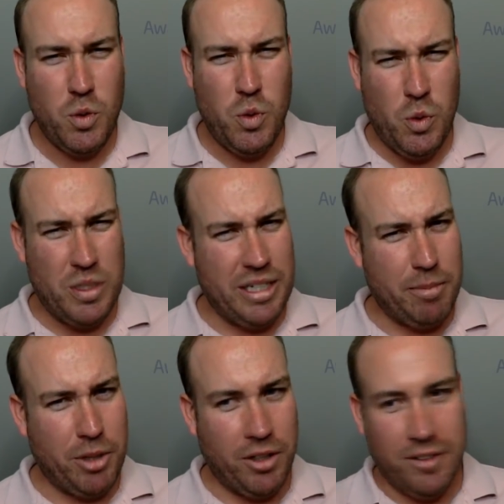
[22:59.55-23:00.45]
Ooh,
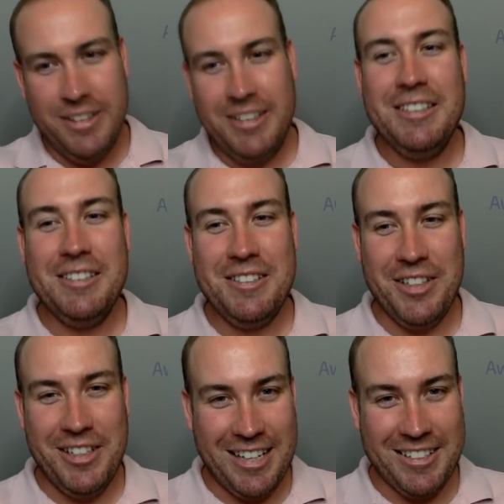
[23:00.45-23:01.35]
sick burn.
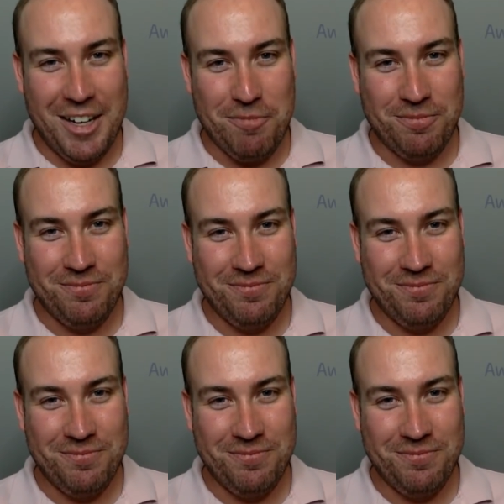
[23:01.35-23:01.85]
See you next time.